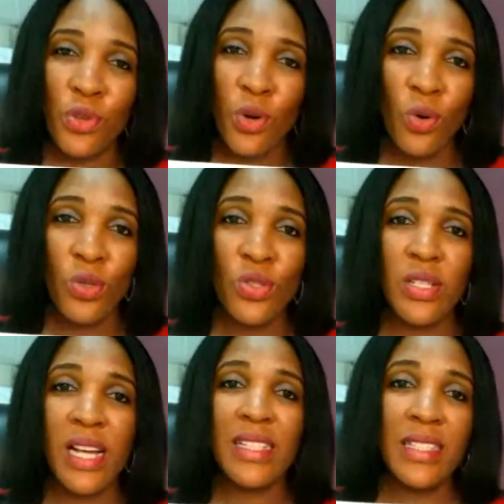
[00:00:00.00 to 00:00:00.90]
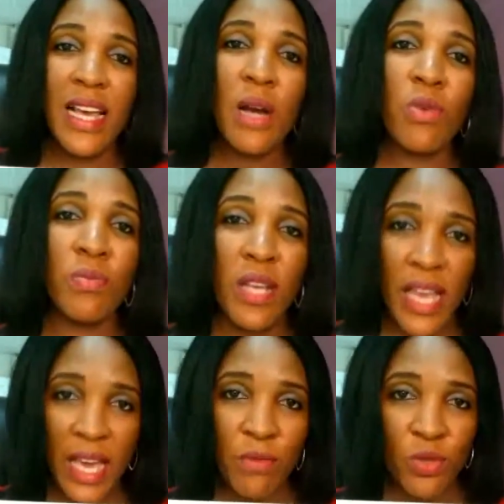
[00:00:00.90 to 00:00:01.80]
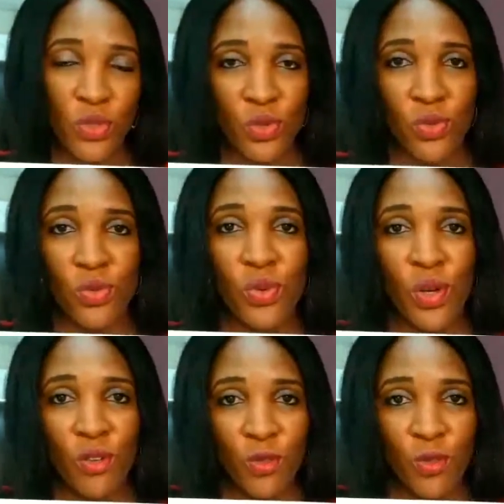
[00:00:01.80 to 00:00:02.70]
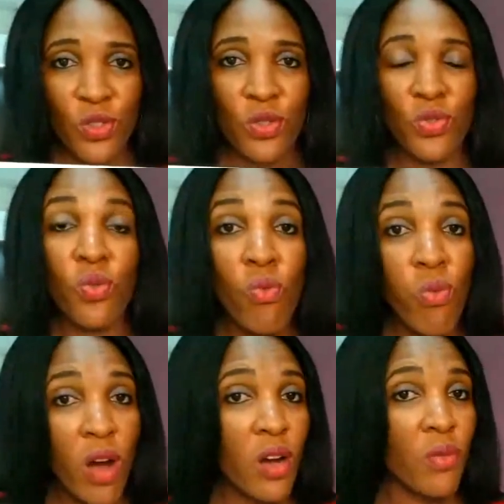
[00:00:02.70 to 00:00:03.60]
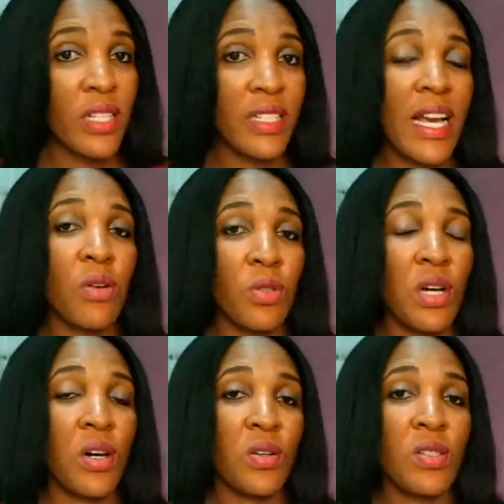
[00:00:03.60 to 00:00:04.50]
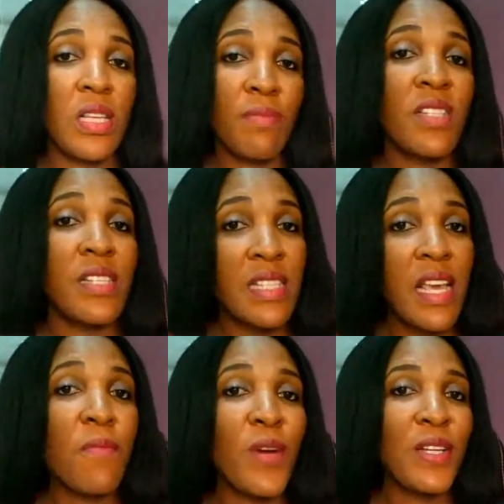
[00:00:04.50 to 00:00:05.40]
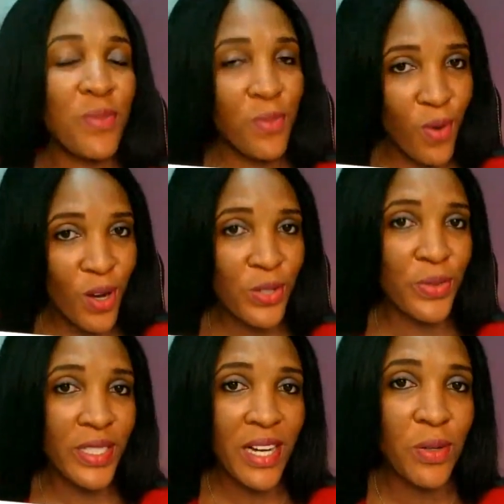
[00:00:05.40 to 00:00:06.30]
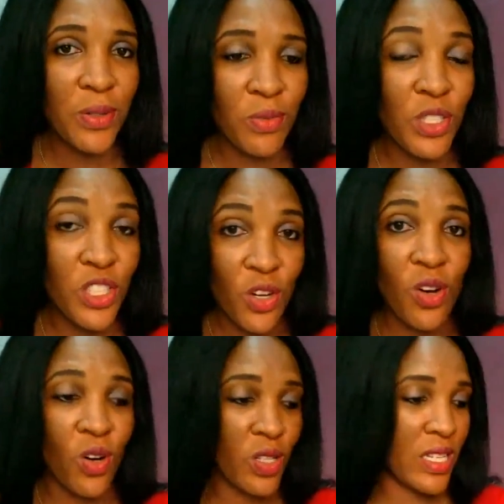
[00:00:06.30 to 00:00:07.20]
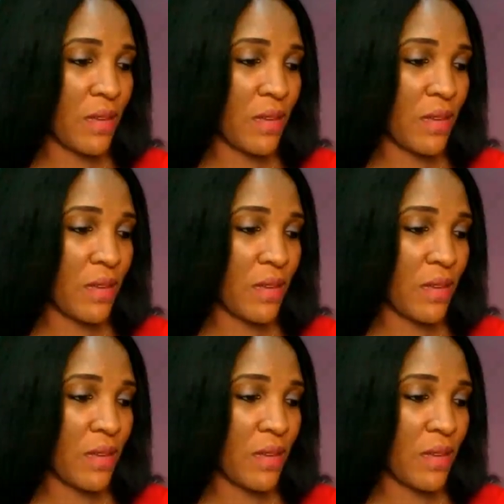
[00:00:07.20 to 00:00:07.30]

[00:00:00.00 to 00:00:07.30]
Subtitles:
grow so that they will be able to work with their own core team the same way you worked with your core